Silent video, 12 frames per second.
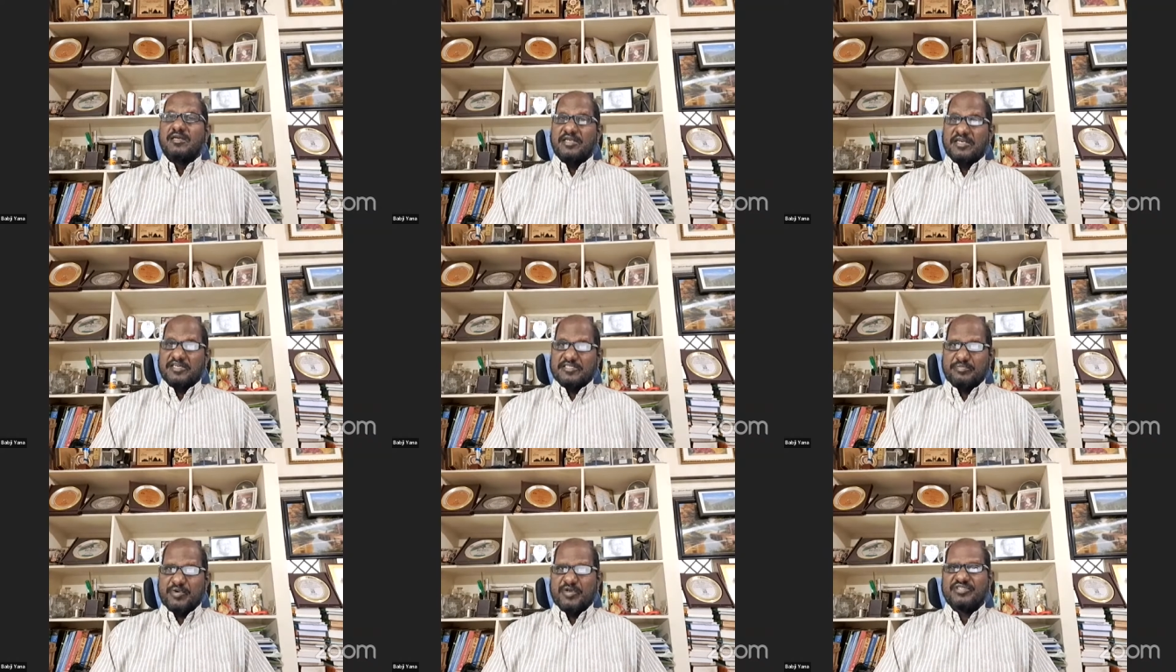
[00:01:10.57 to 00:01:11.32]
in
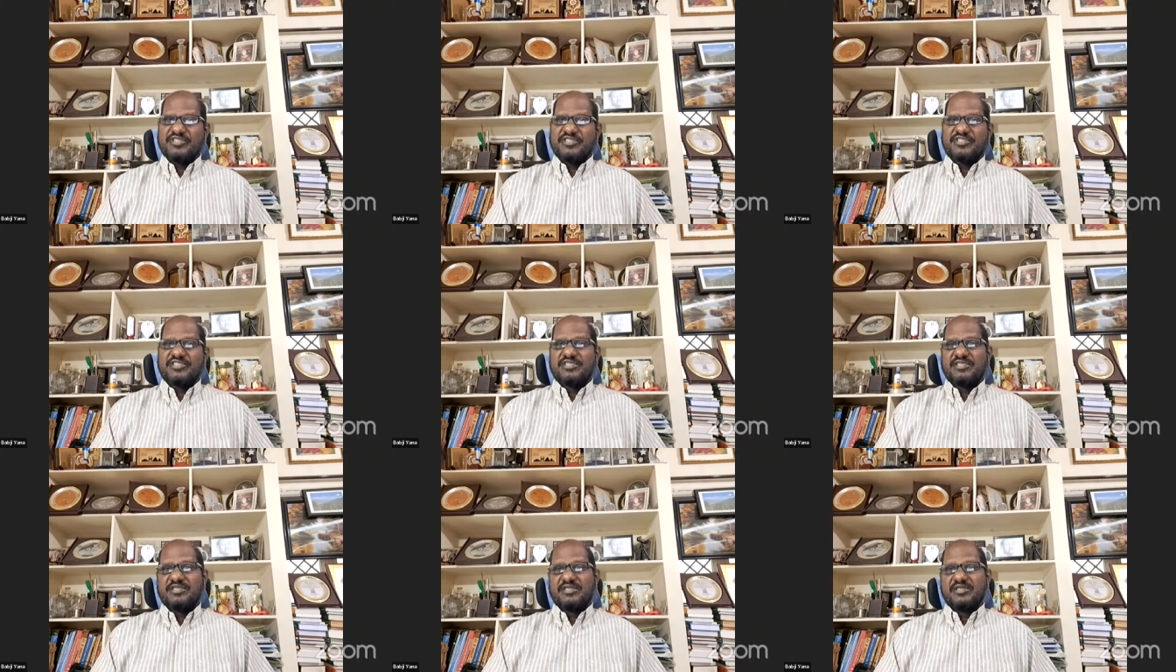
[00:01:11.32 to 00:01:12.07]
its
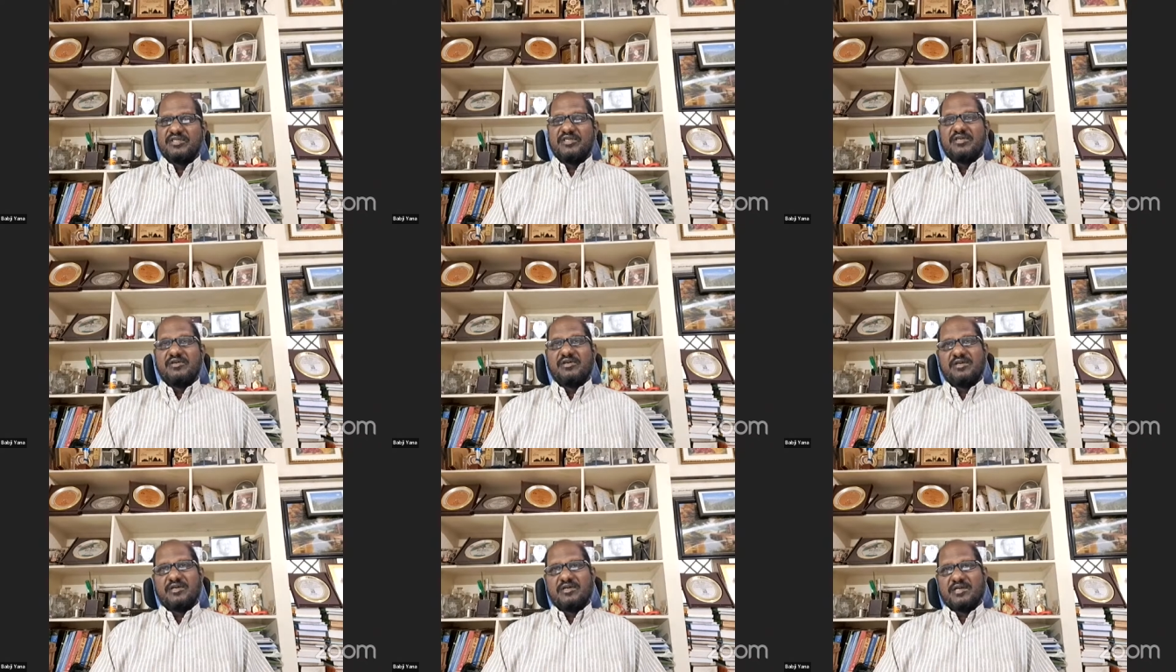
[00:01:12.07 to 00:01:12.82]
process,
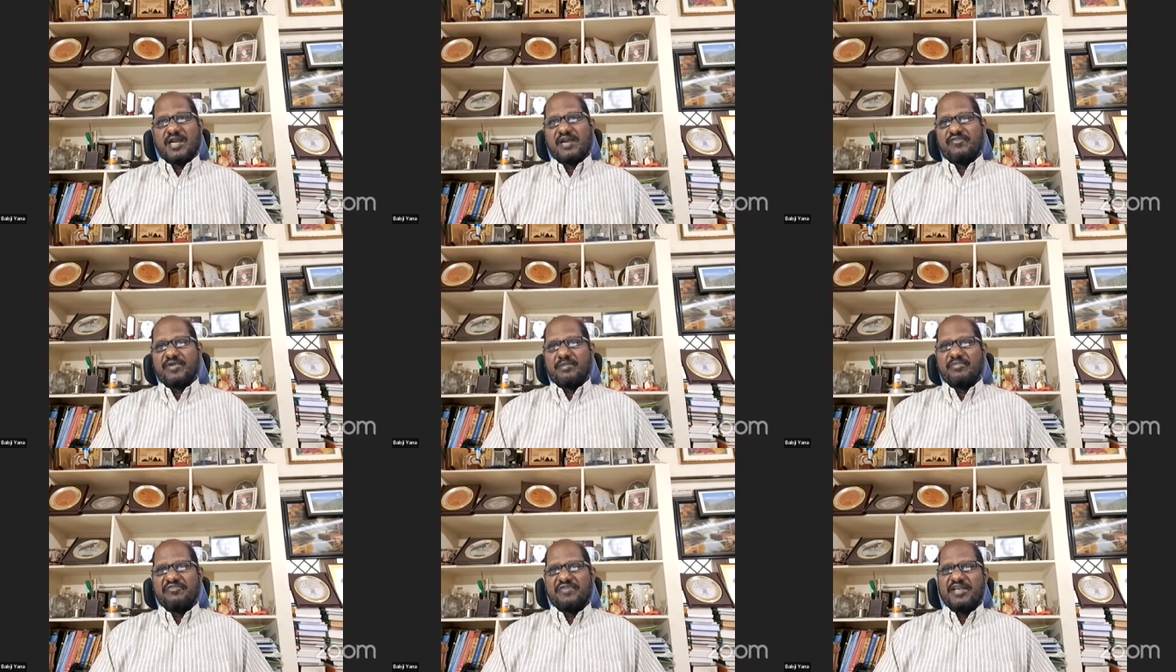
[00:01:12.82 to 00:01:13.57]
right
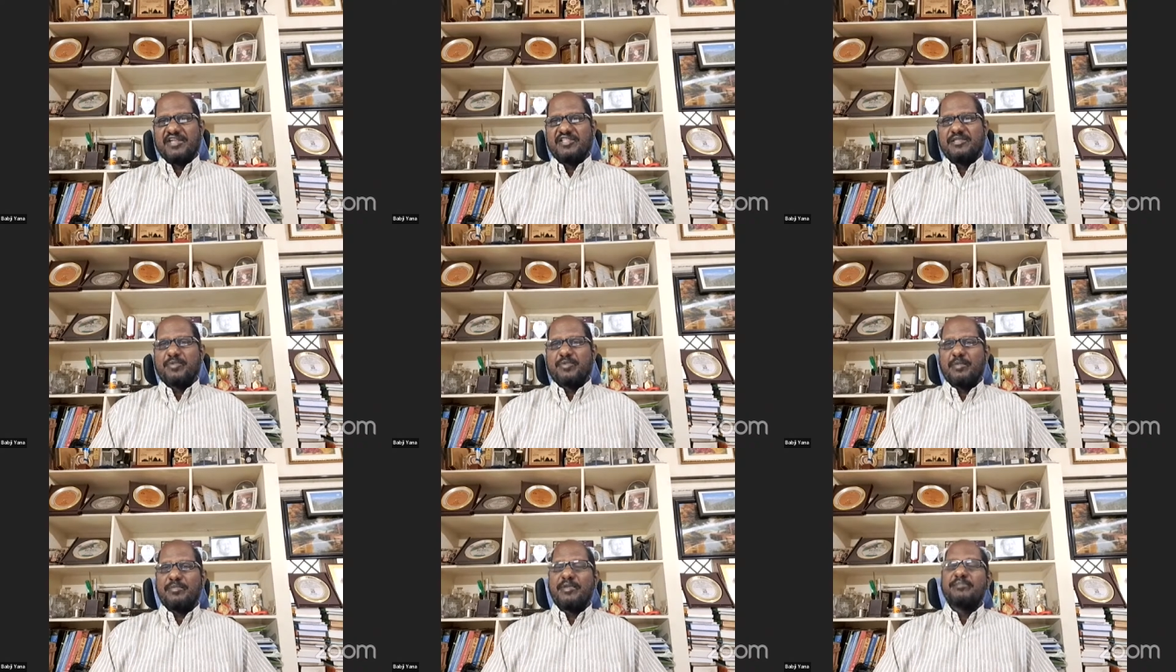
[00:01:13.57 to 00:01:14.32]
from defining the
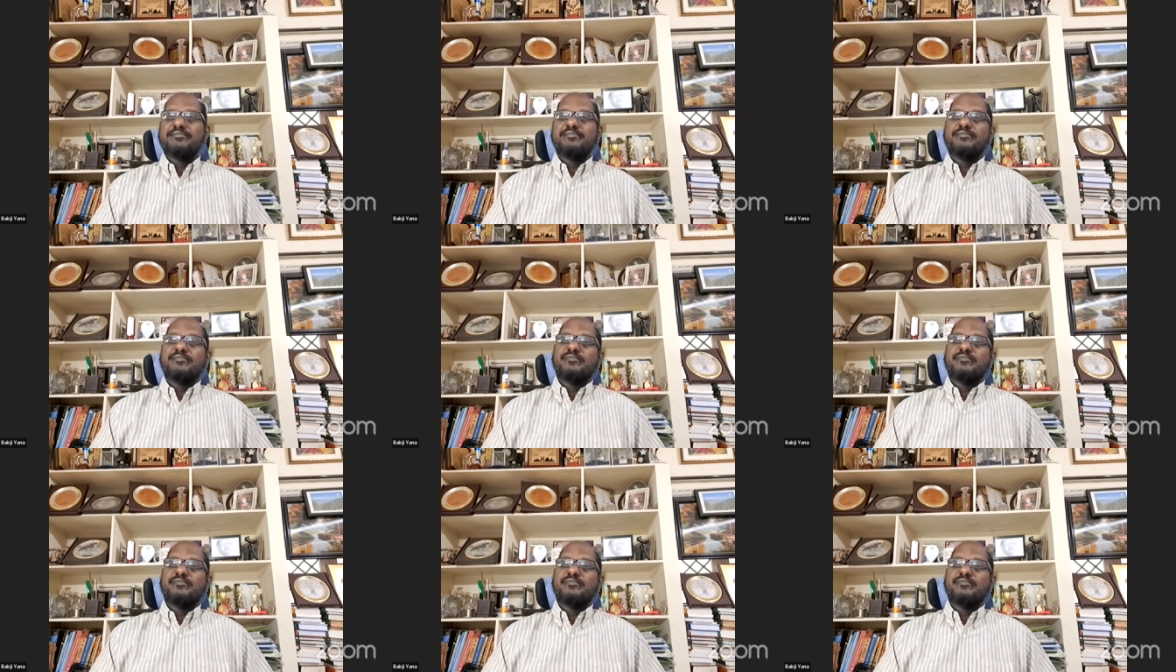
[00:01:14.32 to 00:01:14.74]
problem